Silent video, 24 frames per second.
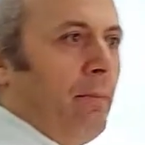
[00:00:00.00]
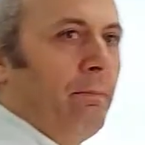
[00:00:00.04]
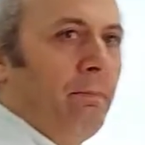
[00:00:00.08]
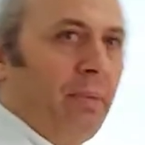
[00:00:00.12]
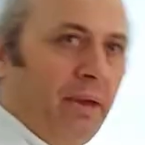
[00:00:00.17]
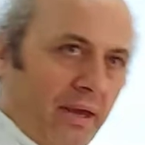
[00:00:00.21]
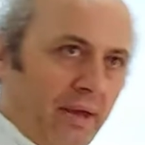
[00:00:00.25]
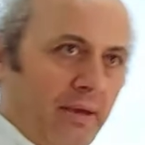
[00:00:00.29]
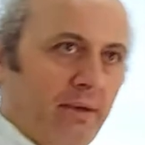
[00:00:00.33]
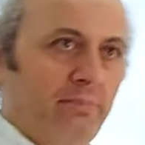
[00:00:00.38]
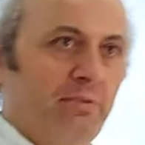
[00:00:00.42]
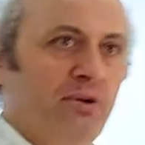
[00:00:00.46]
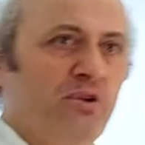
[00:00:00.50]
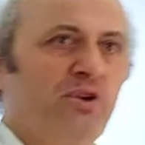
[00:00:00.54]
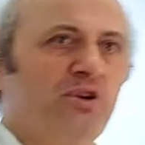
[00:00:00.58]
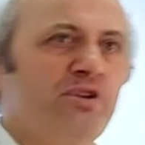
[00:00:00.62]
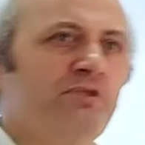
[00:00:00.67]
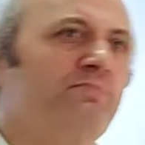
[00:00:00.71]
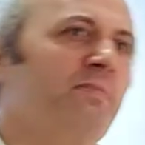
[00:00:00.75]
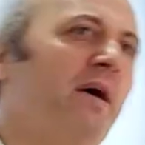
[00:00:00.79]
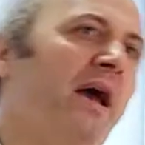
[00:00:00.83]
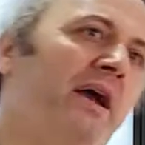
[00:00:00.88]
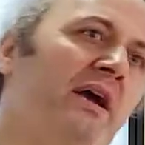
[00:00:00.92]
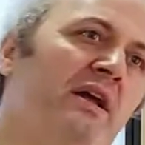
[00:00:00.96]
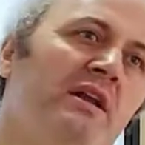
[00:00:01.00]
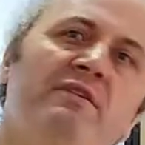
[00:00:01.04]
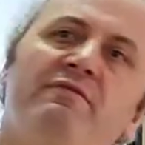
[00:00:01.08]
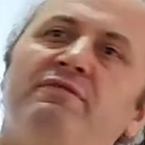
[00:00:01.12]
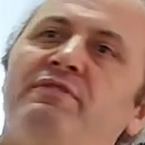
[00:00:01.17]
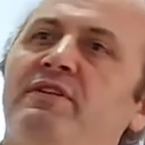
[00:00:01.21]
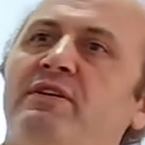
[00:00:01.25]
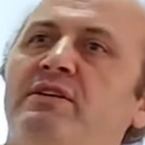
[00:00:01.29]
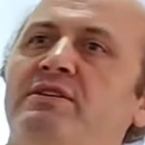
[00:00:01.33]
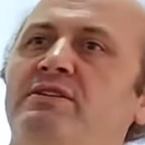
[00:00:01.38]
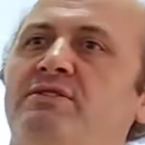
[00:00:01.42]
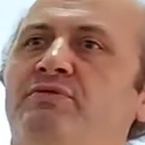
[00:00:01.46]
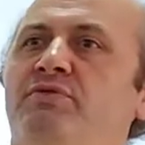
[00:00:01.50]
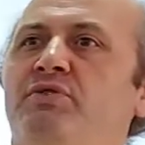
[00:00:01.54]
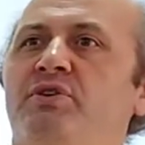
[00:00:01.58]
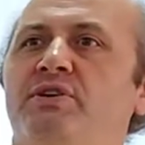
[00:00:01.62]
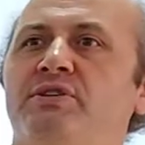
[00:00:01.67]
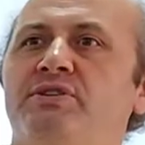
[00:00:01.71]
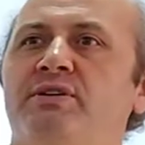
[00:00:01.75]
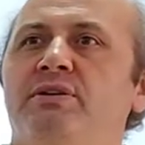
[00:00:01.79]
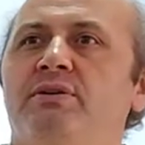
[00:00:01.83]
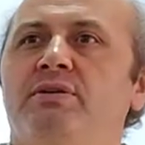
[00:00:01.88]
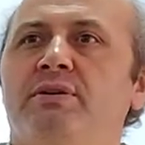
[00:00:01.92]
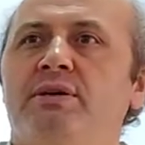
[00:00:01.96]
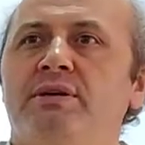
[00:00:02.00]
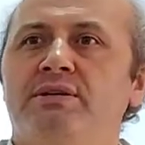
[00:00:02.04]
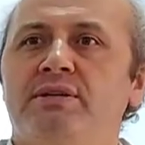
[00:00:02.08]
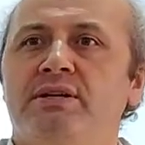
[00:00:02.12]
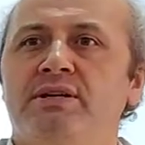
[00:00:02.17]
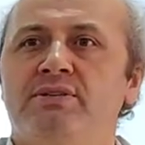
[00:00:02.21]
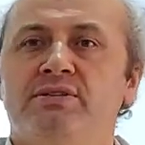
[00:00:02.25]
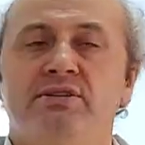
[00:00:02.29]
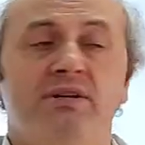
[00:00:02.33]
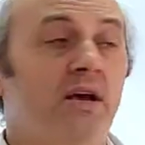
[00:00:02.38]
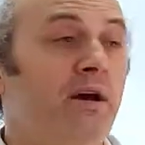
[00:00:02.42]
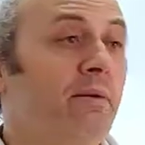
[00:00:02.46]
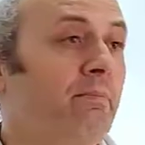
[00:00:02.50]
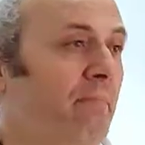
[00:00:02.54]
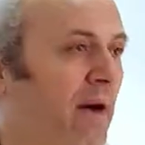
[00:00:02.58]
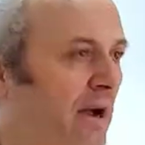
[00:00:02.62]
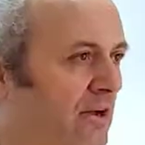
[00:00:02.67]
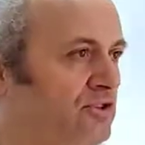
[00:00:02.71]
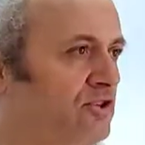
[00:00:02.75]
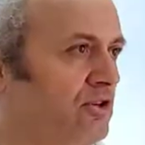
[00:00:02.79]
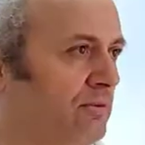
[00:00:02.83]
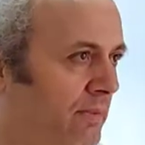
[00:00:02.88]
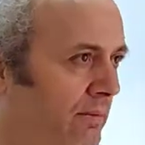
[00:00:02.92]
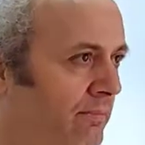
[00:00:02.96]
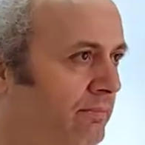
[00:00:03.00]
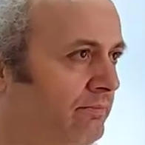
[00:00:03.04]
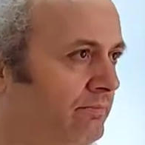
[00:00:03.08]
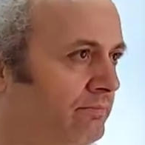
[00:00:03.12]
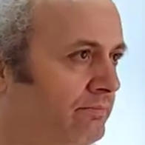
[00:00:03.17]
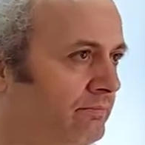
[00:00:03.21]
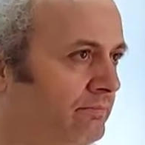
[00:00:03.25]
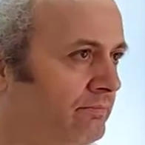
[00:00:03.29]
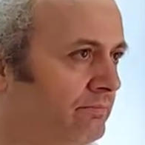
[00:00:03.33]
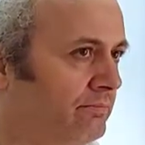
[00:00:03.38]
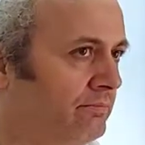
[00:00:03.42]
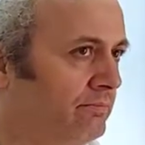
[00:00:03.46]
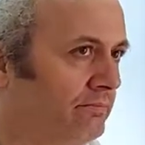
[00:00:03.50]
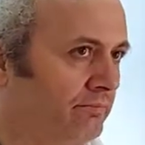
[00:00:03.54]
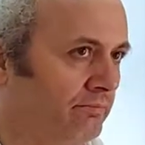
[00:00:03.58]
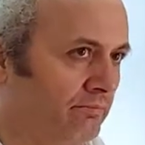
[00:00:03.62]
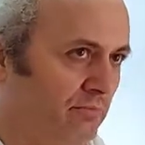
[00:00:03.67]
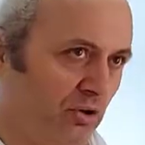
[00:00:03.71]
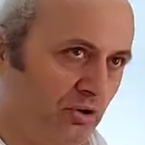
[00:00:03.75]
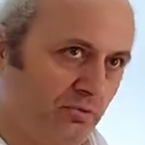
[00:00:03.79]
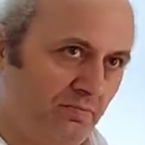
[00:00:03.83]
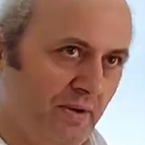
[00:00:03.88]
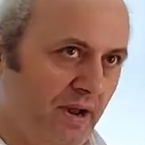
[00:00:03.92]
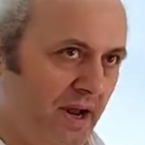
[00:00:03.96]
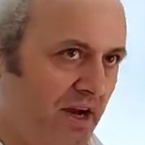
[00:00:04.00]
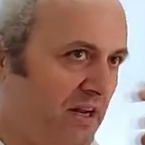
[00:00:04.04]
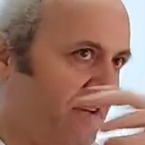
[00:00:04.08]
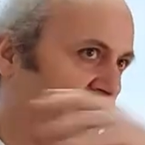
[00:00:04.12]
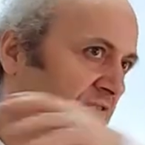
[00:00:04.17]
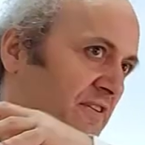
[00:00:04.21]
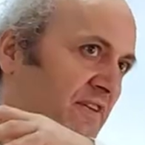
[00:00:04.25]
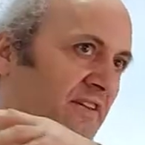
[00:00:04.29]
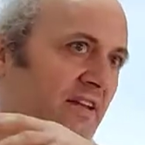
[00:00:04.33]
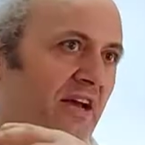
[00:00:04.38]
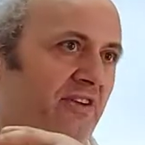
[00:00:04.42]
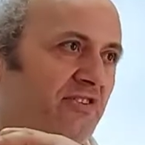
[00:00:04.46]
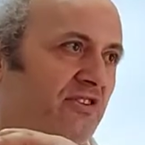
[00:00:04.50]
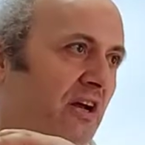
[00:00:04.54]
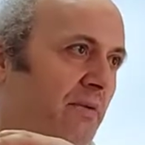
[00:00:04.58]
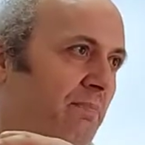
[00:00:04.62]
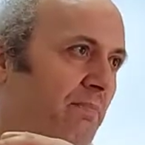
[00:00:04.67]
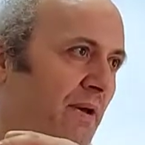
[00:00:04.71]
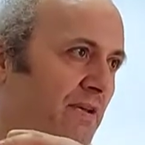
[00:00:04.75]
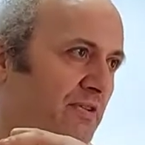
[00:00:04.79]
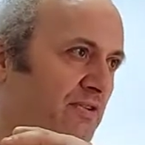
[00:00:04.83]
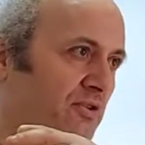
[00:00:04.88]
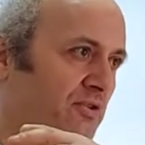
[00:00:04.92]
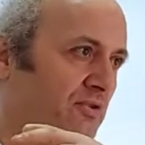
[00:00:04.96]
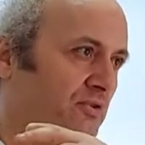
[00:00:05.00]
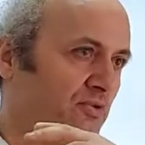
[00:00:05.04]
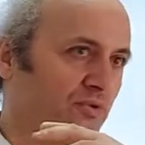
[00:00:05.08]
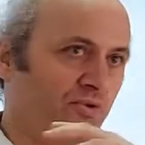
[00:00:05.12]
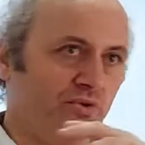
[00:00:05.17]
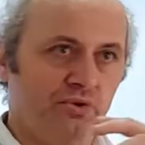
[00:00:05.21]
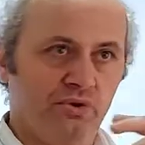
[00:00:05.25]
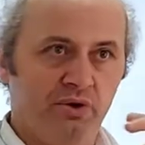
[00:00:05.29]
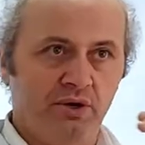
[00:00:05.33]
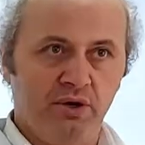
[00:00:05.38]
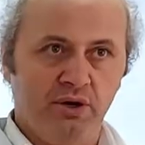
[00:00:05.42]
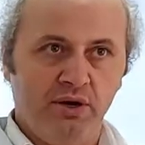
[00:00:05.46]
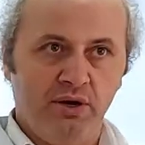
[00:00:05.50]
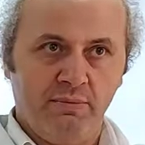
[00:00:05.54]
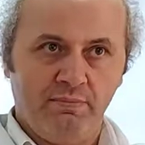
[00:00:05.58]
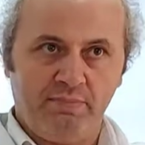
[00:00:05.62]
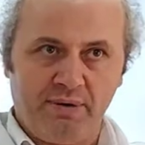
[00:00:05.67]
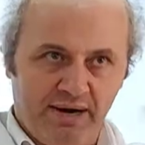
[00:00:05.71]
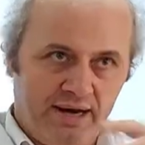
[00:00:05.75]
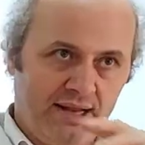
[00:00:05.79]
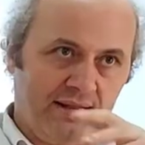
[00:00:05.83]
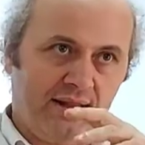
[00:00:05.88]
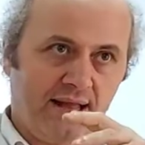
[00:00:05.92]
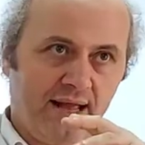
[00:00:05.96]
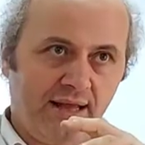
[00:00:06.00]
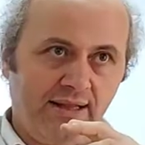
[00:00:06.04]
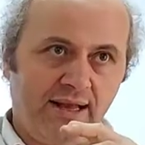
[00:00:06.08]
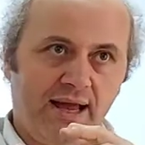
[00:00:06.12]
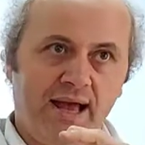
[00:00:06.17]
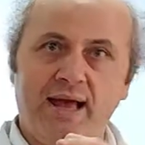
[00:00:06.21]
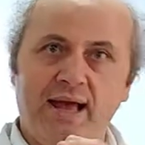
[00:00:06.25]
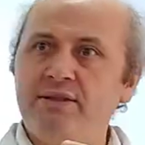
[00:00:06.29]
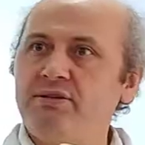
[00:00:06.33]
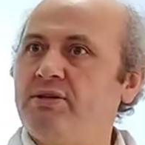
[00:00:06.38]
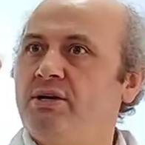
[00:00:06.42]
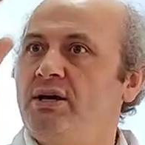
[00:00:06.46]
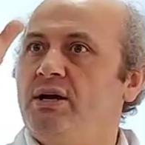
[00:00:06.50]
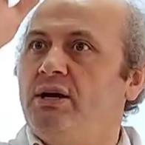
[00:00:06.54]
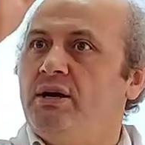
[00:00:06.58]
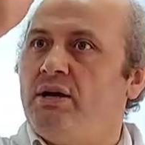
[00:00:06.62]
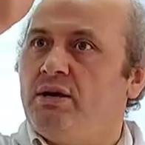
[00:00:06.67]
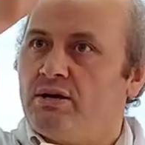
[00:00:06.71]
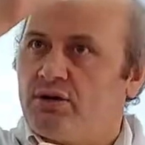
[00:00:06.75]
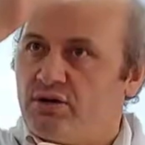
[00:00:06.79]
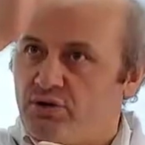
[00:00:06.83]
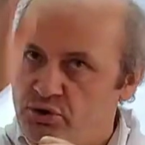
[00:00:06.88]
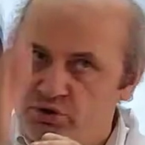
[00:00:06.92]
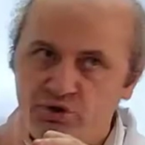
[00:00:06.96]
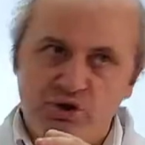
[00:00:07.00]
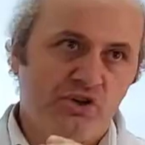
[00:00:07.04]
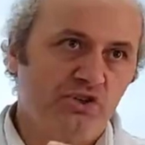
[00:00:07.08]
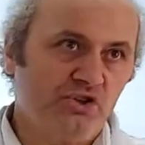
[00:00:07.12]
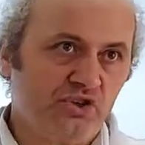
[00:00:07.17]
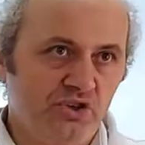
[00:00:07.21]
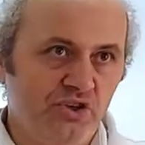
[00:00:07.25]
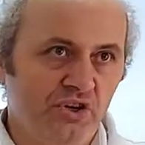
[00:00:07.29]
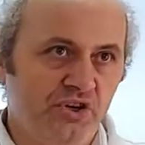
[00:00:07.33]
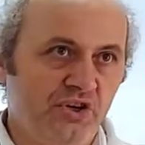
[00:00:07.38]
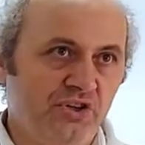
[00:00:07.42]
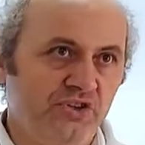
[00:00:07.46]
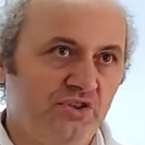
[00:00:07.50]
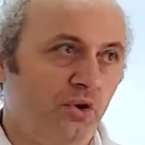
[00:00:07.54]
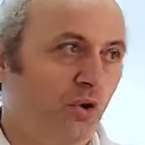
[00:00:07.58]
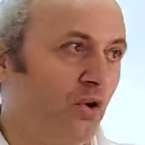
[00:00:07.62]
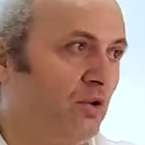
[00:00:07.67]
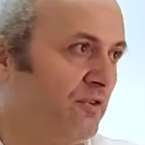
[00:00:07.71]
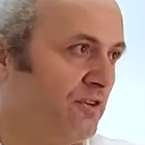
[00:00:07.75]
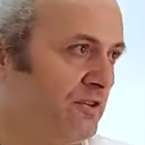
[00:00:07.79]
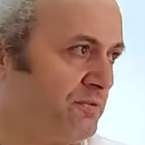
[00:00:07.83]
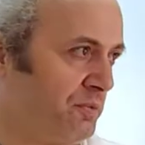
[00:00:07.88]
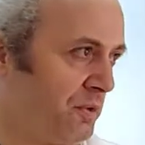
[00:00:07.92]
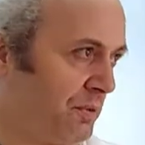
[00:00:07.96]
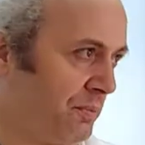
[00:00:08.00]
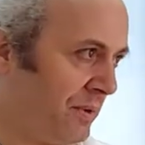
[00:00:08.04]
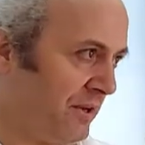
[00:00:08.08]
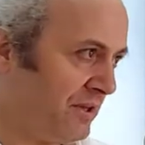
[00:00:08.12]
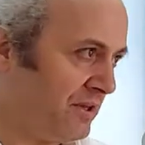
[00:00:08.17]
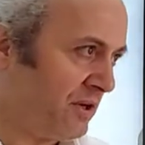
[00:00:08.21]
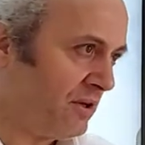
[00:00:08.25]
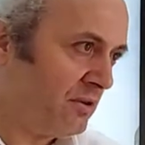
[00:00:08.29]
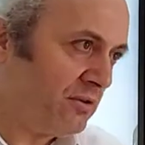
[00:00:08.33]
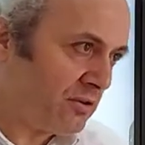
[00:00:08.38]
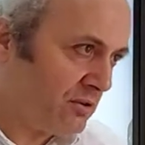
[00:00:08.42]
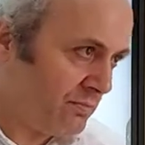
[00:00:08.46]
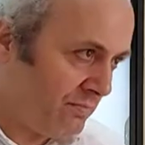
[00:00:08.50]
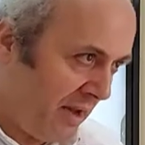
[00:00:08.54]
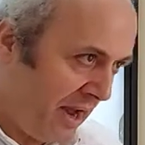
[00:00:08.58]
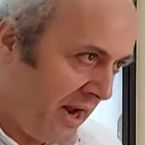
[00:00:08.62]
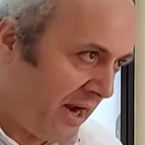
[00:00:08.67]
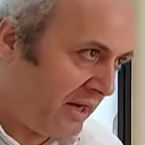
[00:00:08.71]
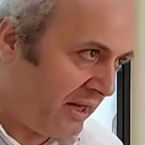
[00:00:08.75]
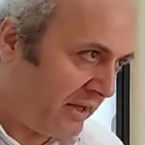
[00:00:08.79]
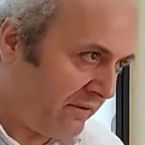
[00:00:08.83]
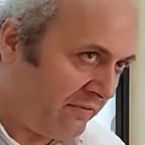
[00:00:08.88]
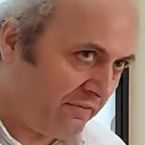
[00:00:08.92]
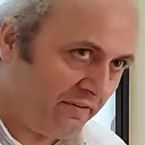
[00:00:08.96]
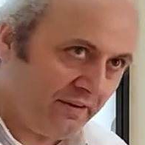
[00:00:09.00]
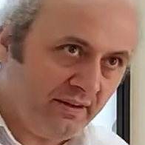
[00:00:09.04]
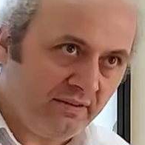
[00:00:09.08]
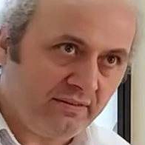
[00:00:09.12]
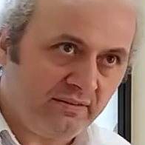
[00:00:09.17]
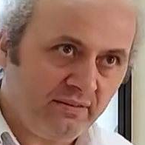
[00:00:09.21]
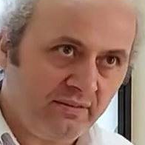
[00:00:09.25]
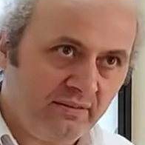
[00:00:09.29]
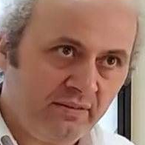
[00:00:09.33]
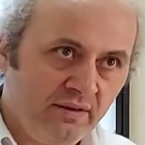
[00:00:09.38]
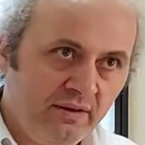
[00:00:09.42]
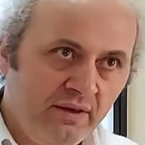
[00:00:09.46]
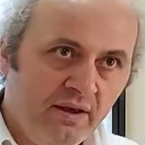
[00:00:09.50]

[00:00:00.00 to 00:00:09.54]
B. Because magnetic flux for a solenoid is maximum, because magnetic field lines are passing through parallel, and cross-section is always perpendicular to the magnetic field.